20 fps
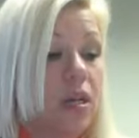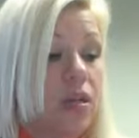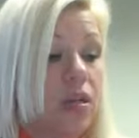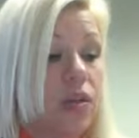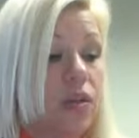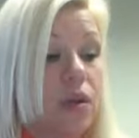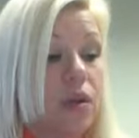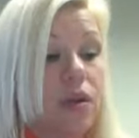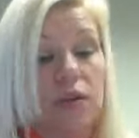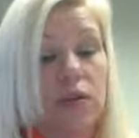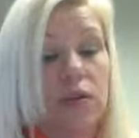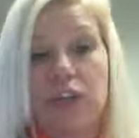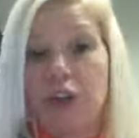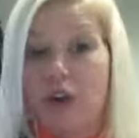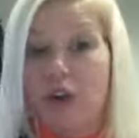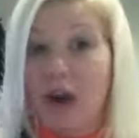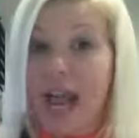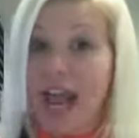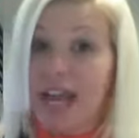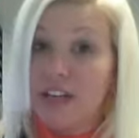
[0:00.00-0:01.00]
So those are
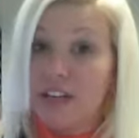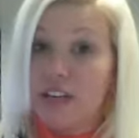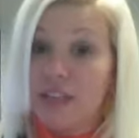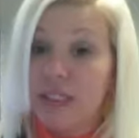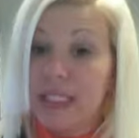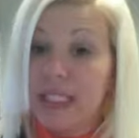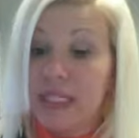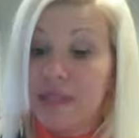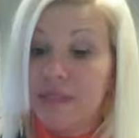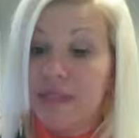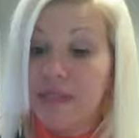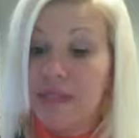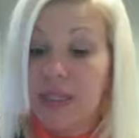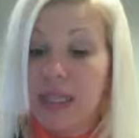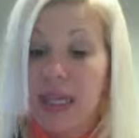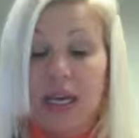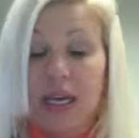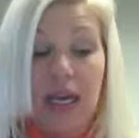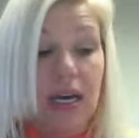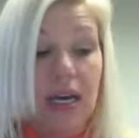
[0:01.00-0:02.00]
your adjectives,
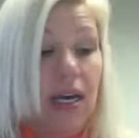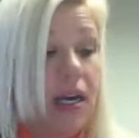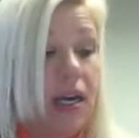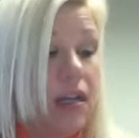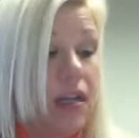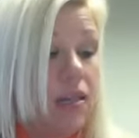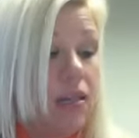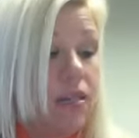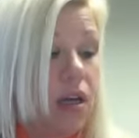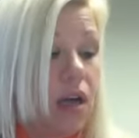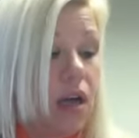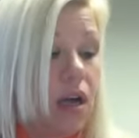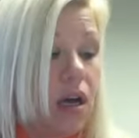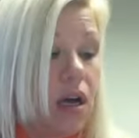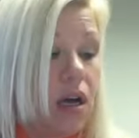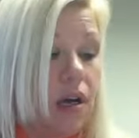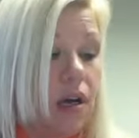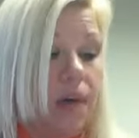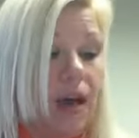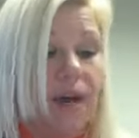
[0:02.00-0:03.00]
and
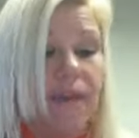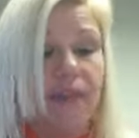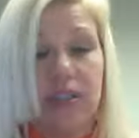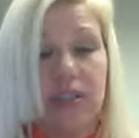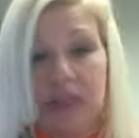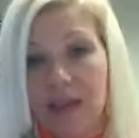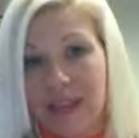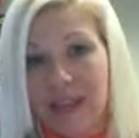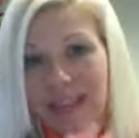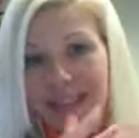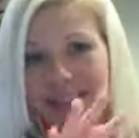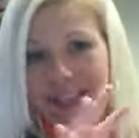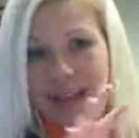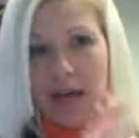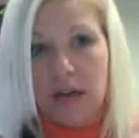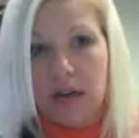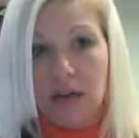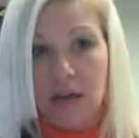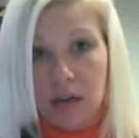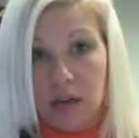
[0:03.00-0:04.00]
obviously that's
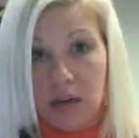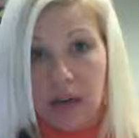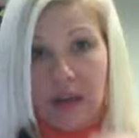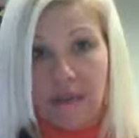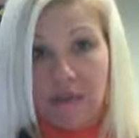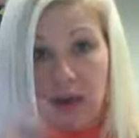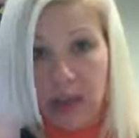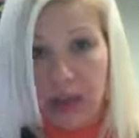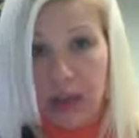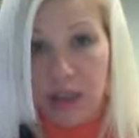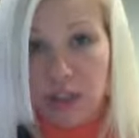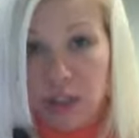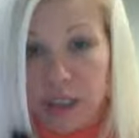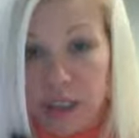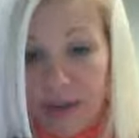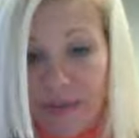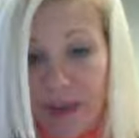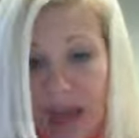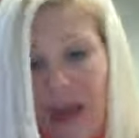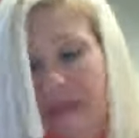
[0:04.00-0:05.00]
not every
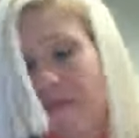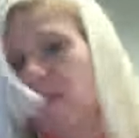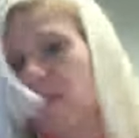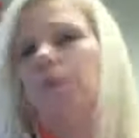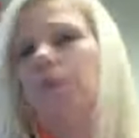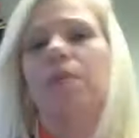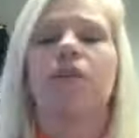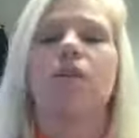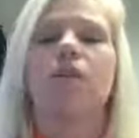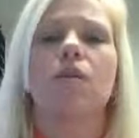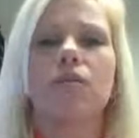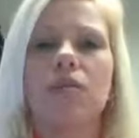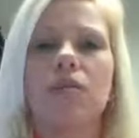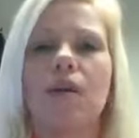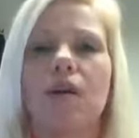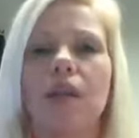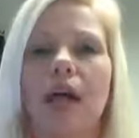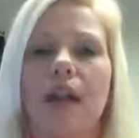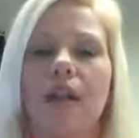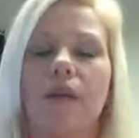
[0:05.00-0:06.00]
adjective ever, but those
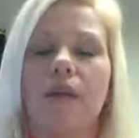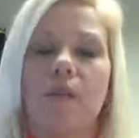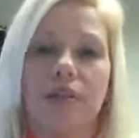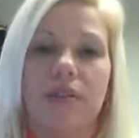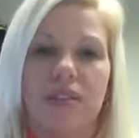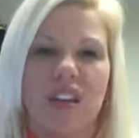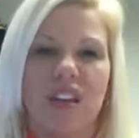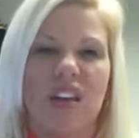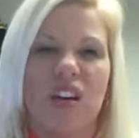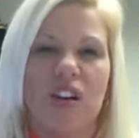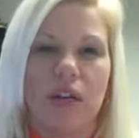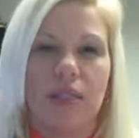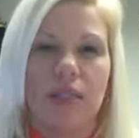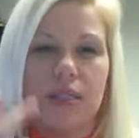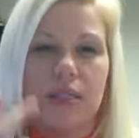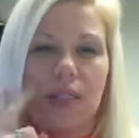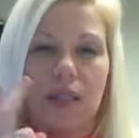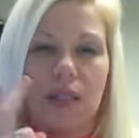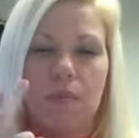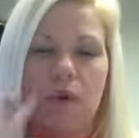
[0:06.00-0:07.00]
are a lot of the ones that you're going to
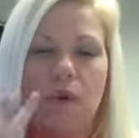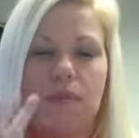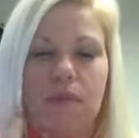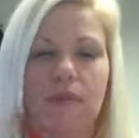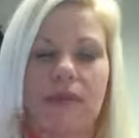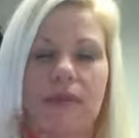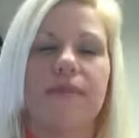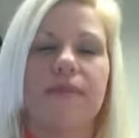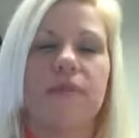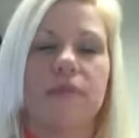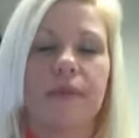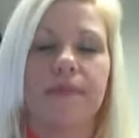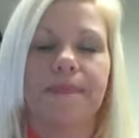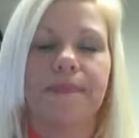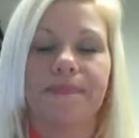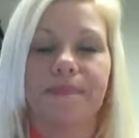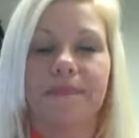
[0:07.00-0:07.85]
see the most of. So,